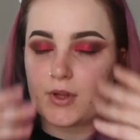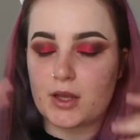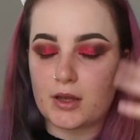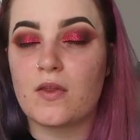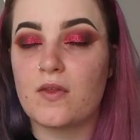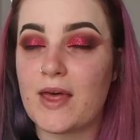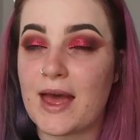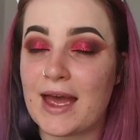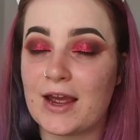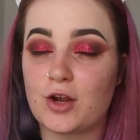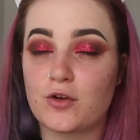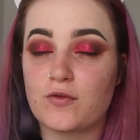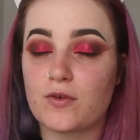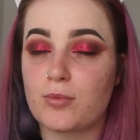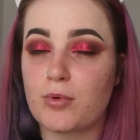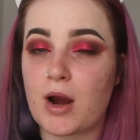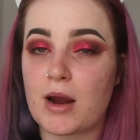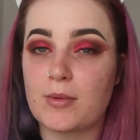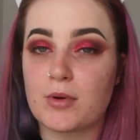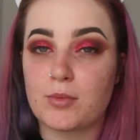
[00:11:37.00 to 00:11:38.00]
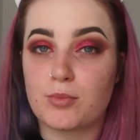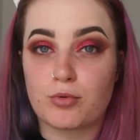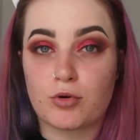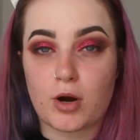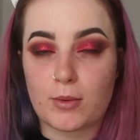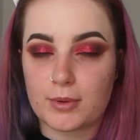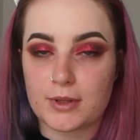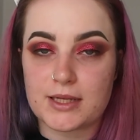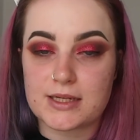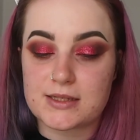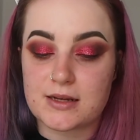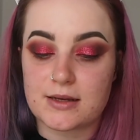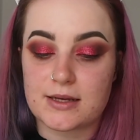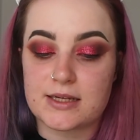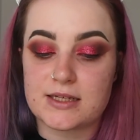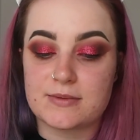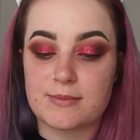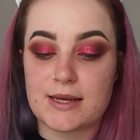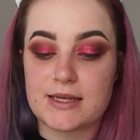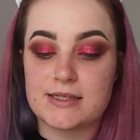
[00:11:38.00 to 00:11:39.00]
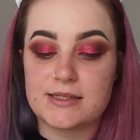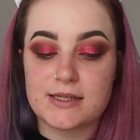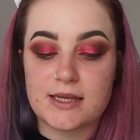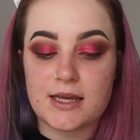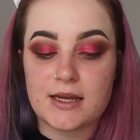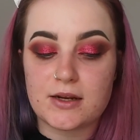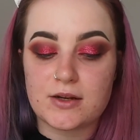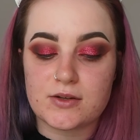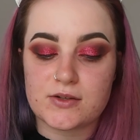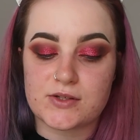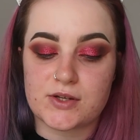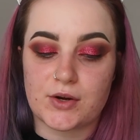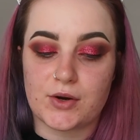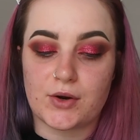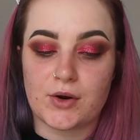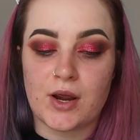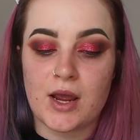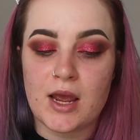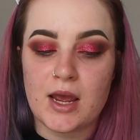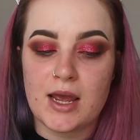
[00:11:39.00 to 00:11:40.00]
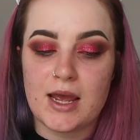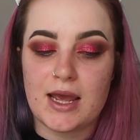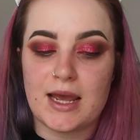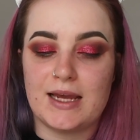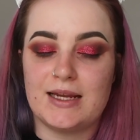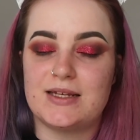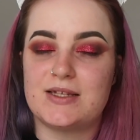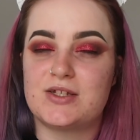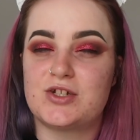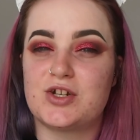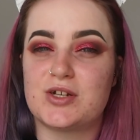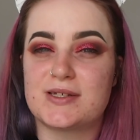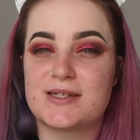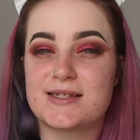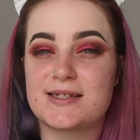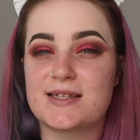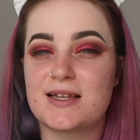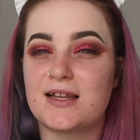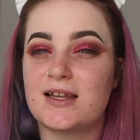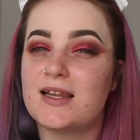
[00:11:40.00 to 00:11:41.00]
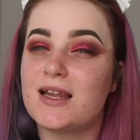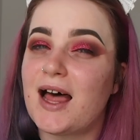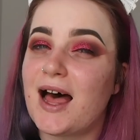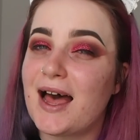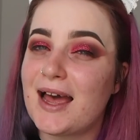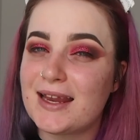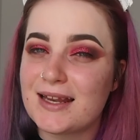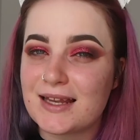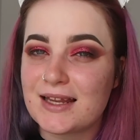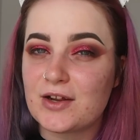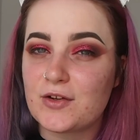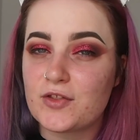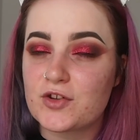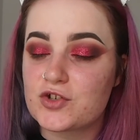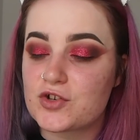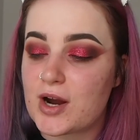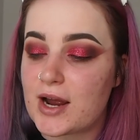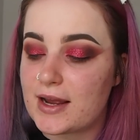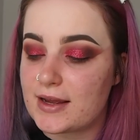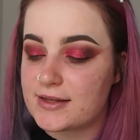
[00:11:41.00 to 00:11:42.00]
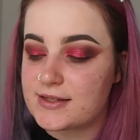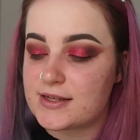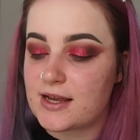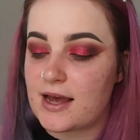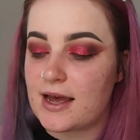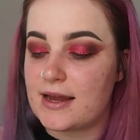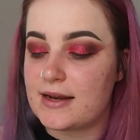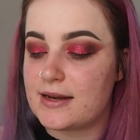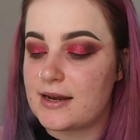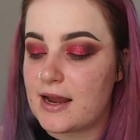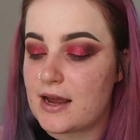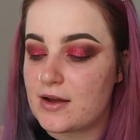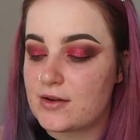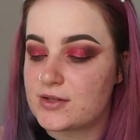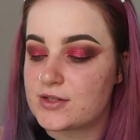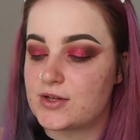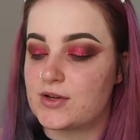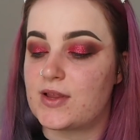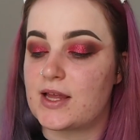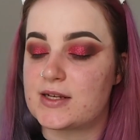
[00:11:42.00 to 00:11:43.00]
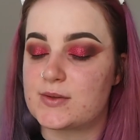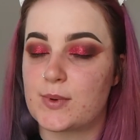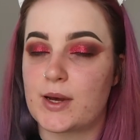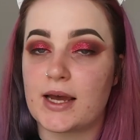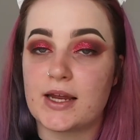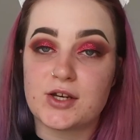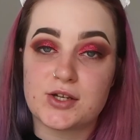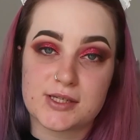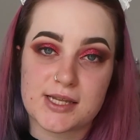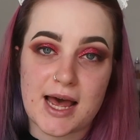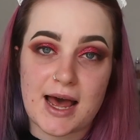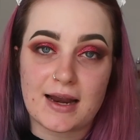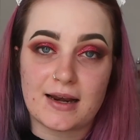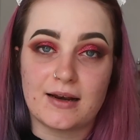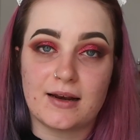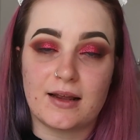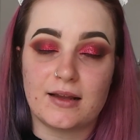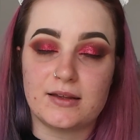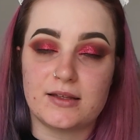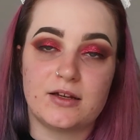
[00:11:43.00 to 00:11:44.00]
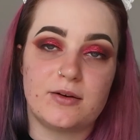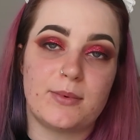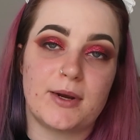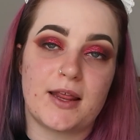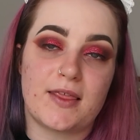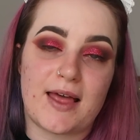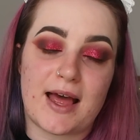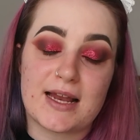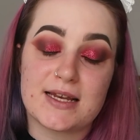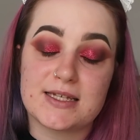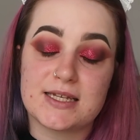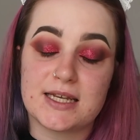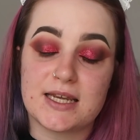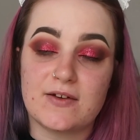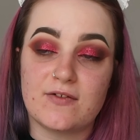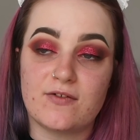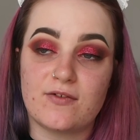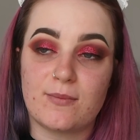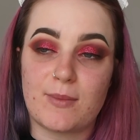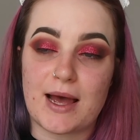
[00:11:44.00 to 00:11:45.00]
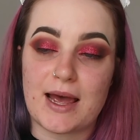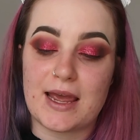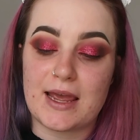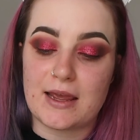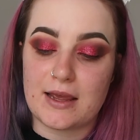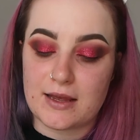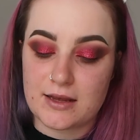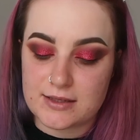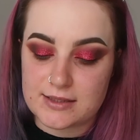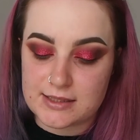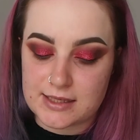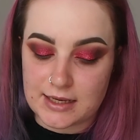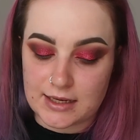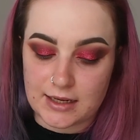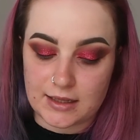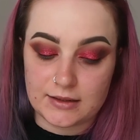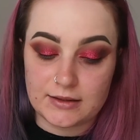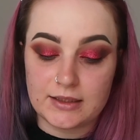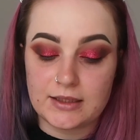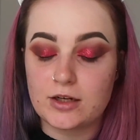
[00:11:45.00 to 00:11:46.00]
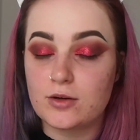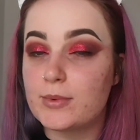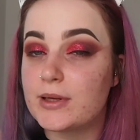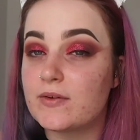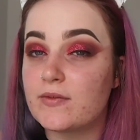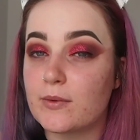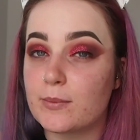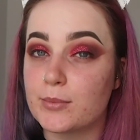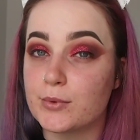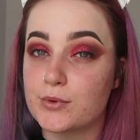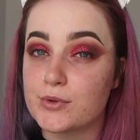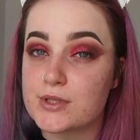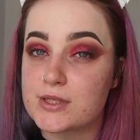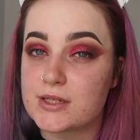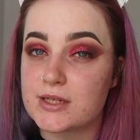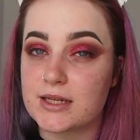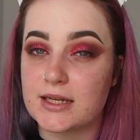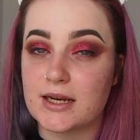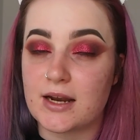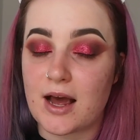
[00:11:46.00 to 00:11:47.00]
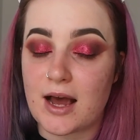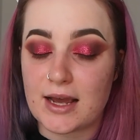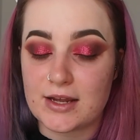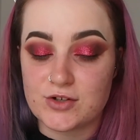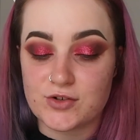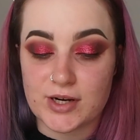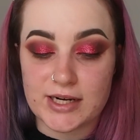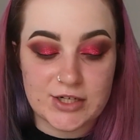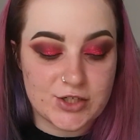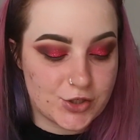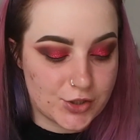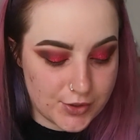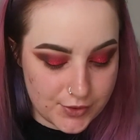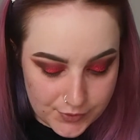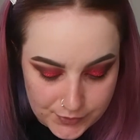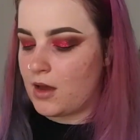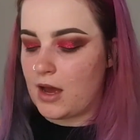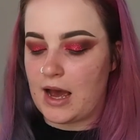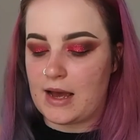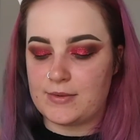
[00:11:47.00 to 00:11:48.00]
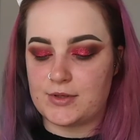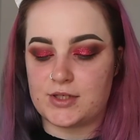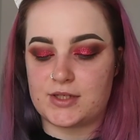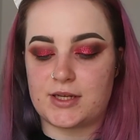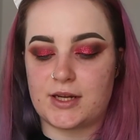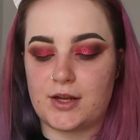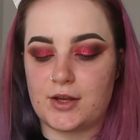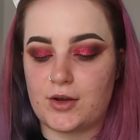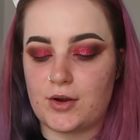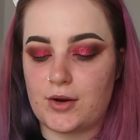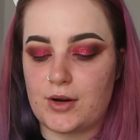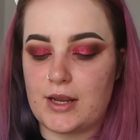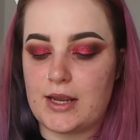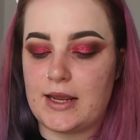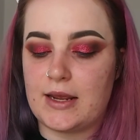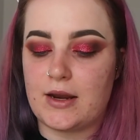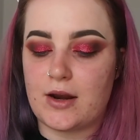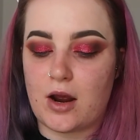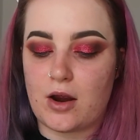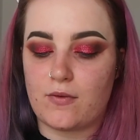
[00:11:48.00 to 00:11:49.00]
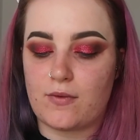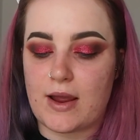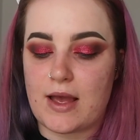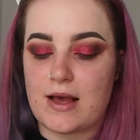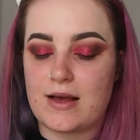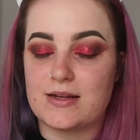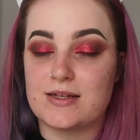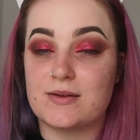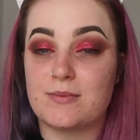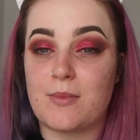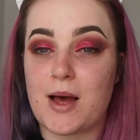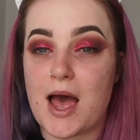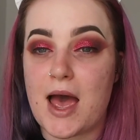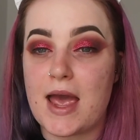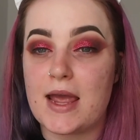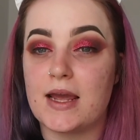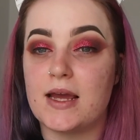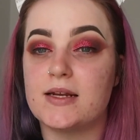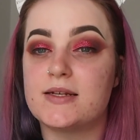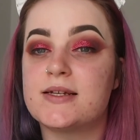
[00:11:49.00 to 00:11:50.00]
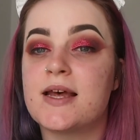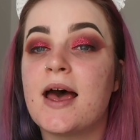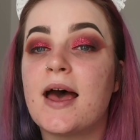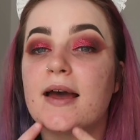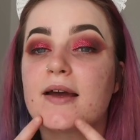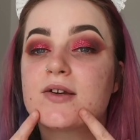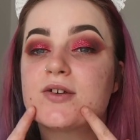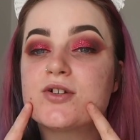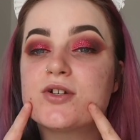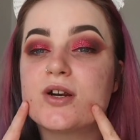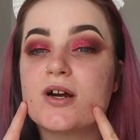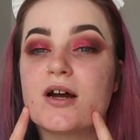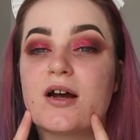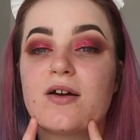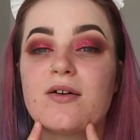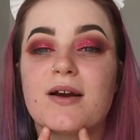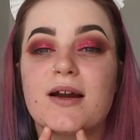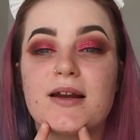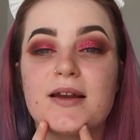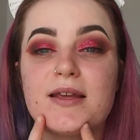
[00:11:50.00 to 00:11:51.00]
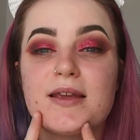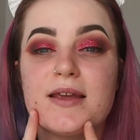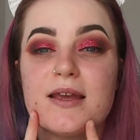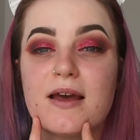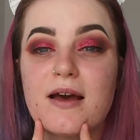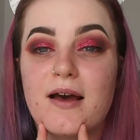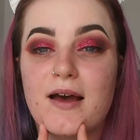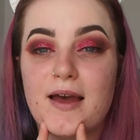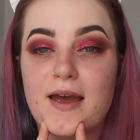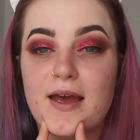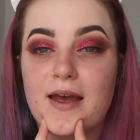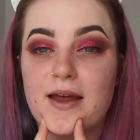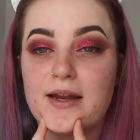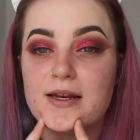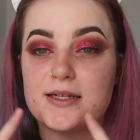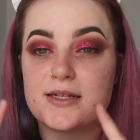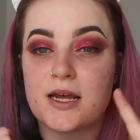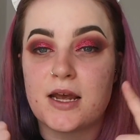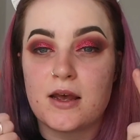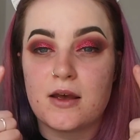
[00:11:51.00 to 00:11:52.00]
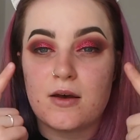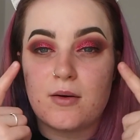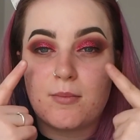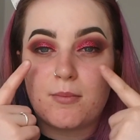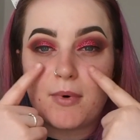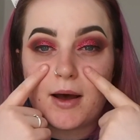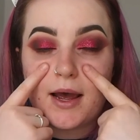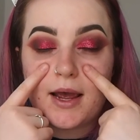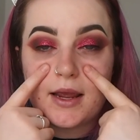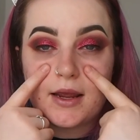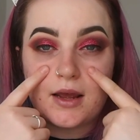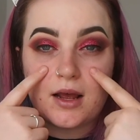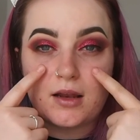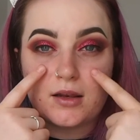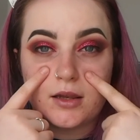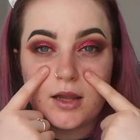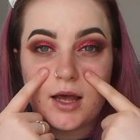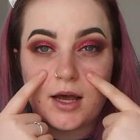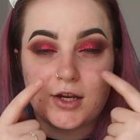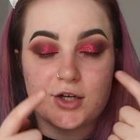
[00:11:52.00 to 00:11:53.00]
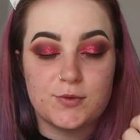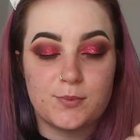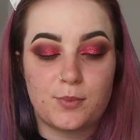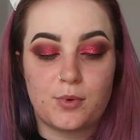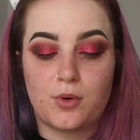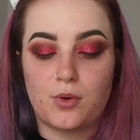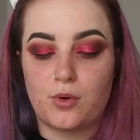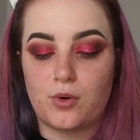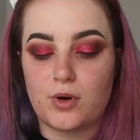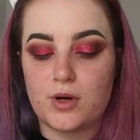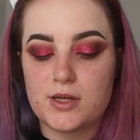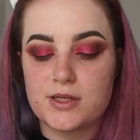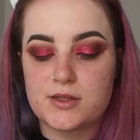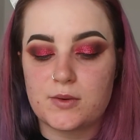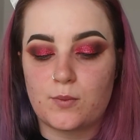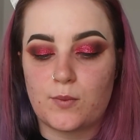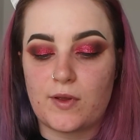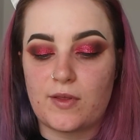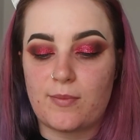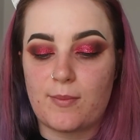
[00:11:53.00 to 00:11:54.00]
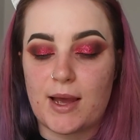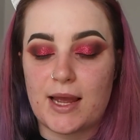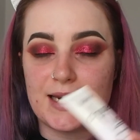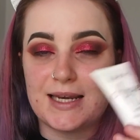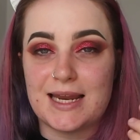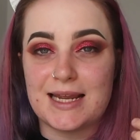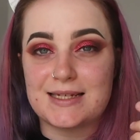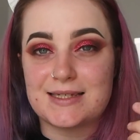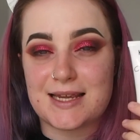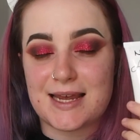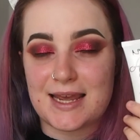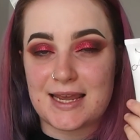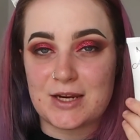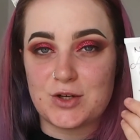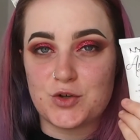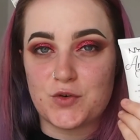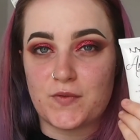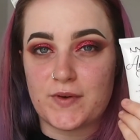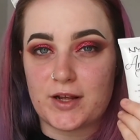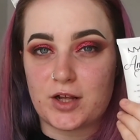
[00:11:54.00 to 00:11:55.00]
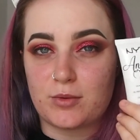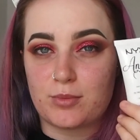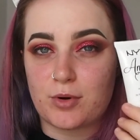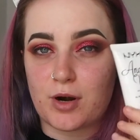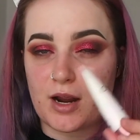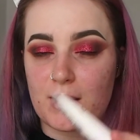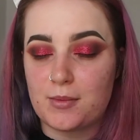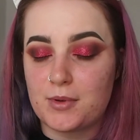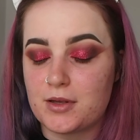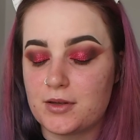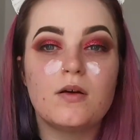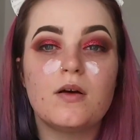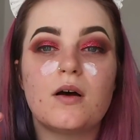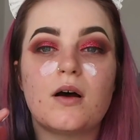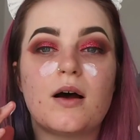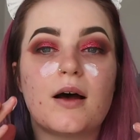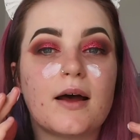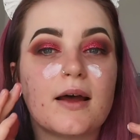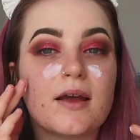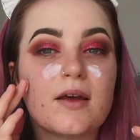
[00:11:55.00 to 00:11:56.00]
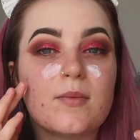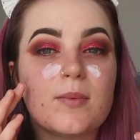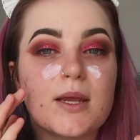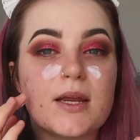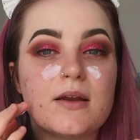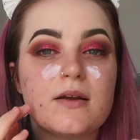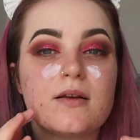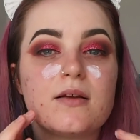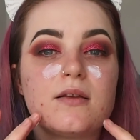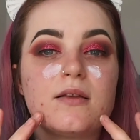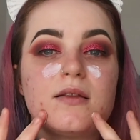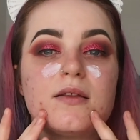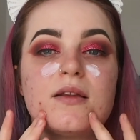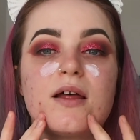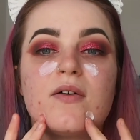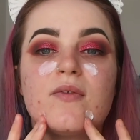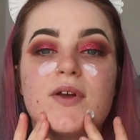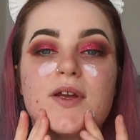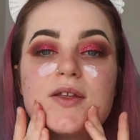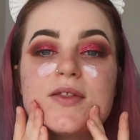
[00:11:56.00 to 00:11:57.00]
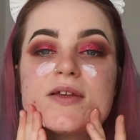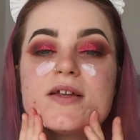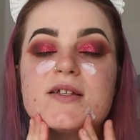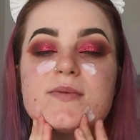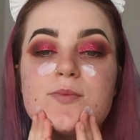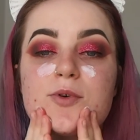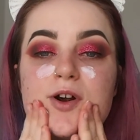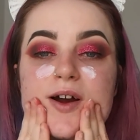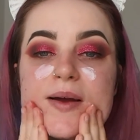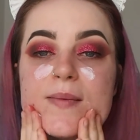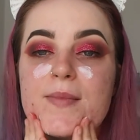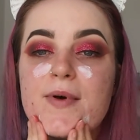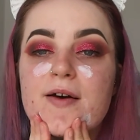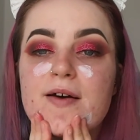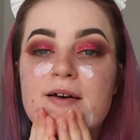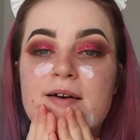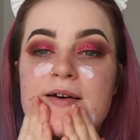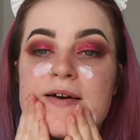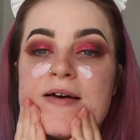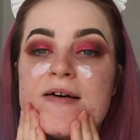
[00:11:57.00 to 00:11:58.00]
The hangover primer properly sunk into my skin, so it's just slightly on the drier side now, so that's why I just added a little bit of that to give my skin a little bit of a boost in hydration. I'm just going to go in around my texture around here and my large pores with my NYX Angel Veil primer. I have been loving this primer.